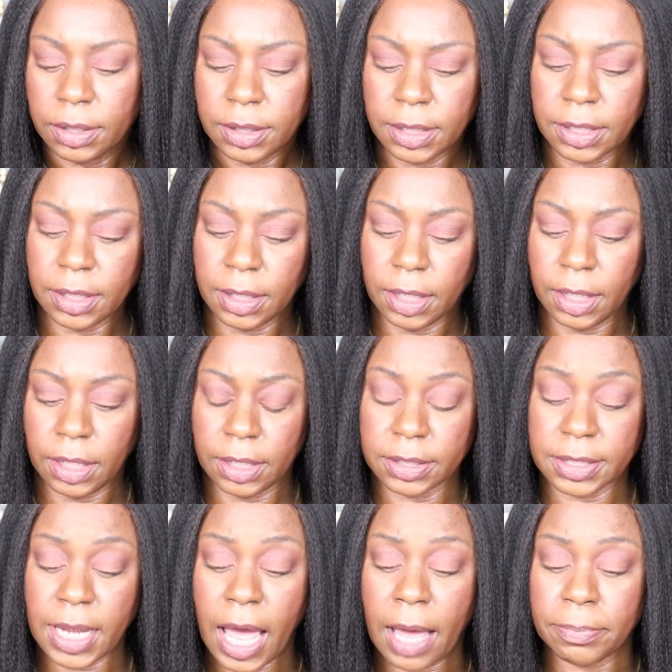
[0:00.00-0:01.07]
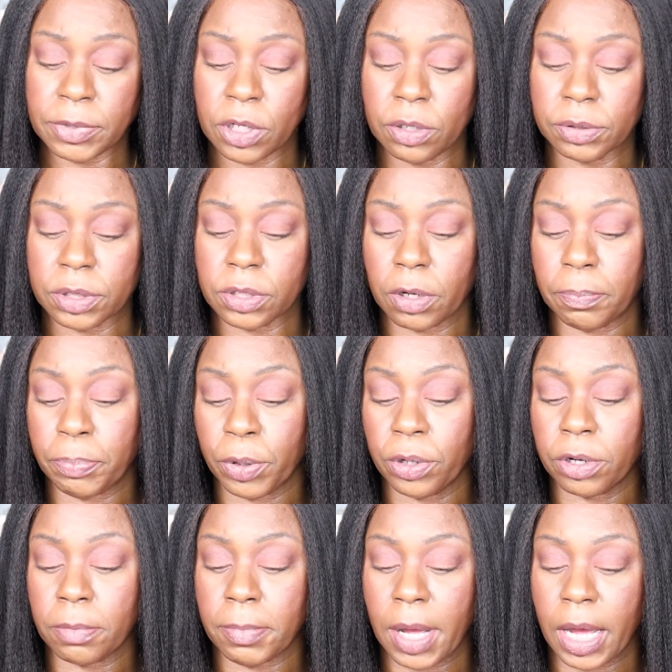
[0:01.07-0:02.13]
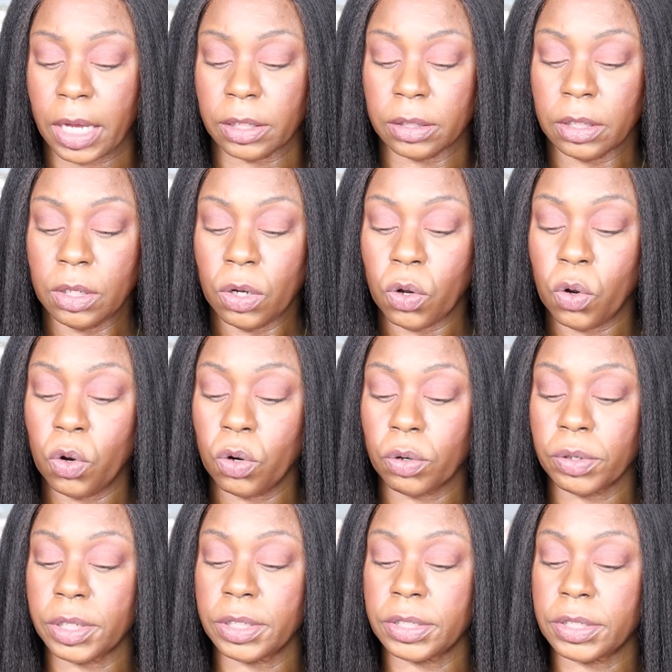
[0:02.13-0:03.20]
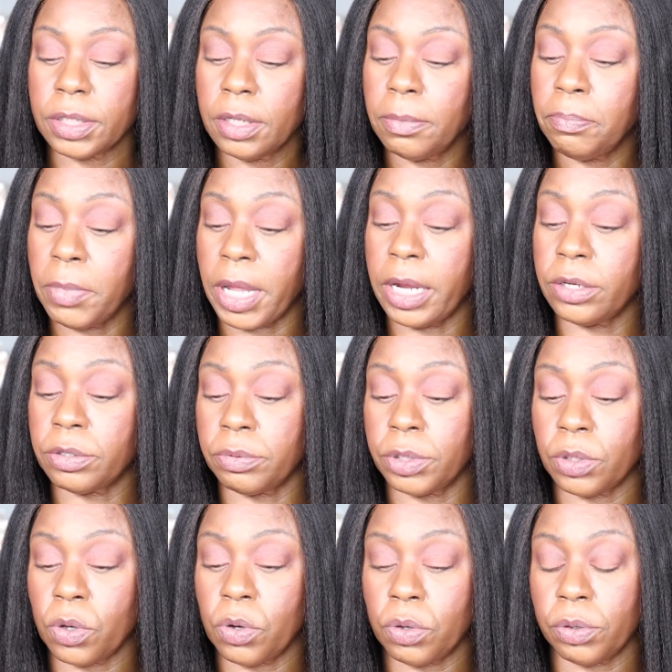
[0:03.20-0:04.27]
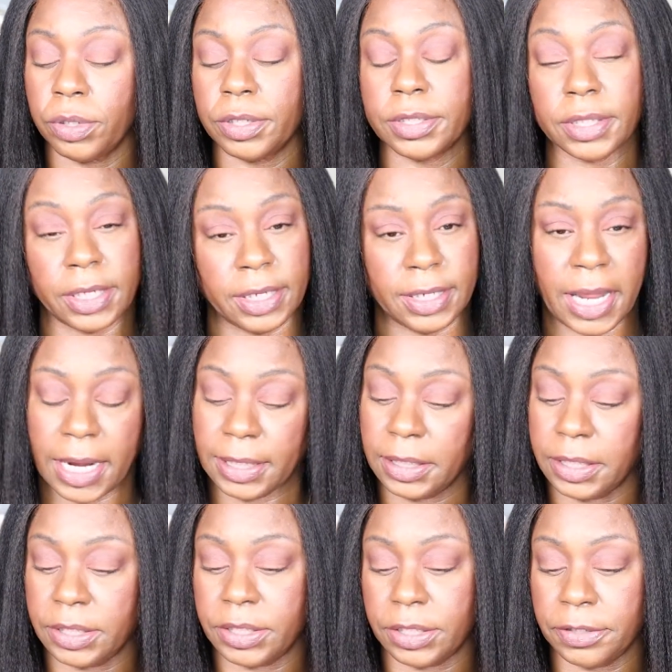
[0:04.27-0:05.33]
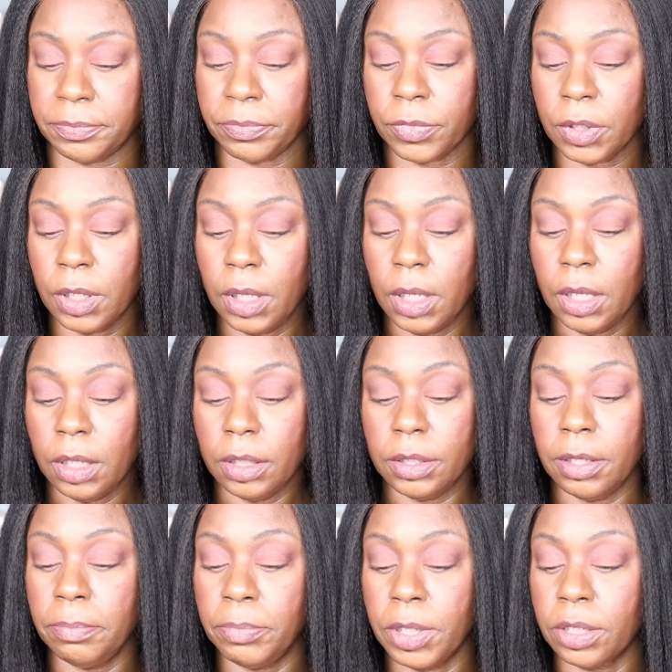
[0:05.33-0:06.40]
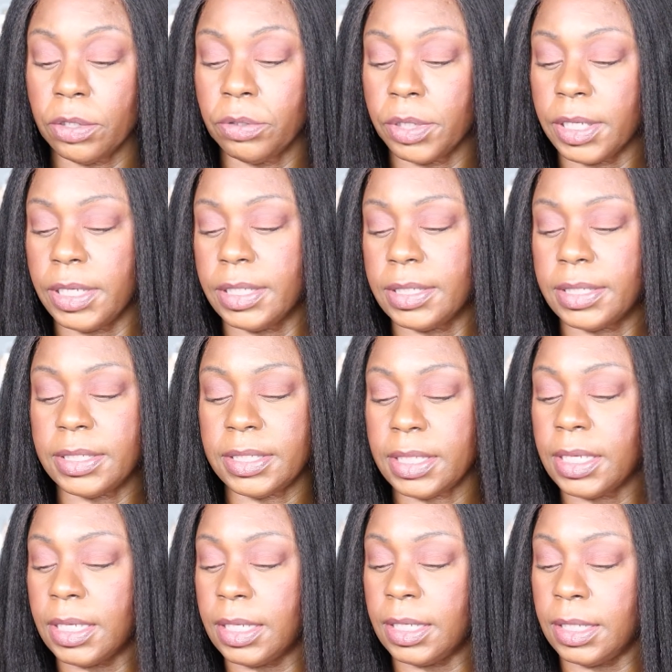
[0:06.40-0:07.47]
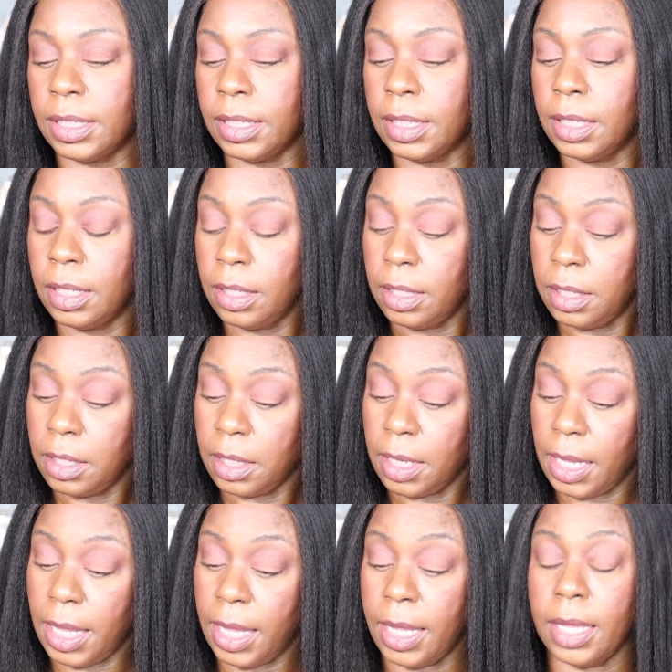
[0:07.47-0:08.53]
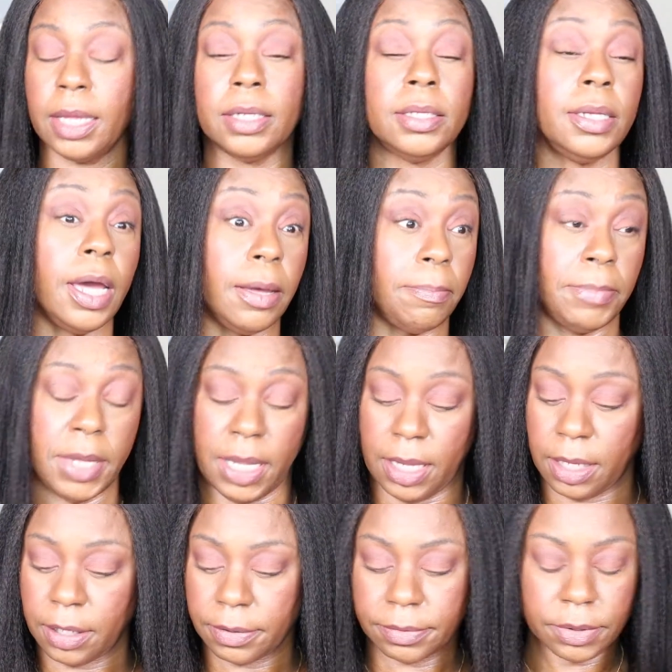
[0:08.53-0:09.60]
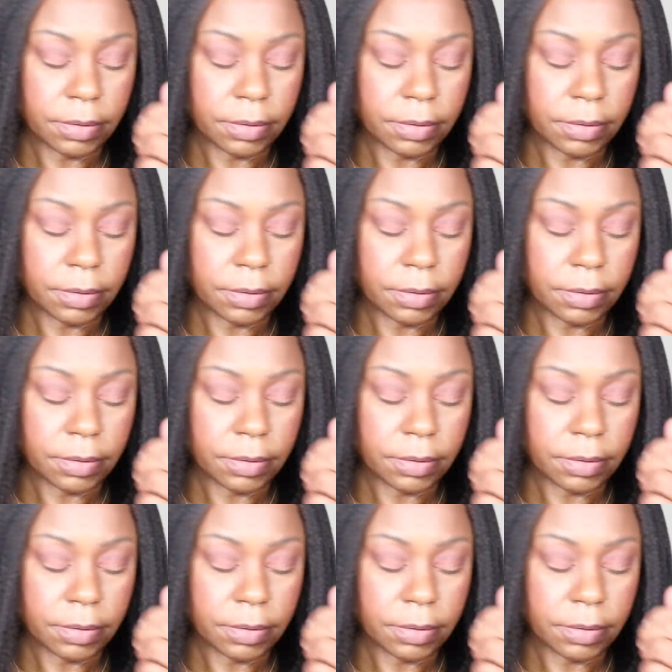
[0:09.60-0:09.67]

The uh, top notes are bergamot, orange, mandarin orange, and that lychee. The middle is tea and nutmeg.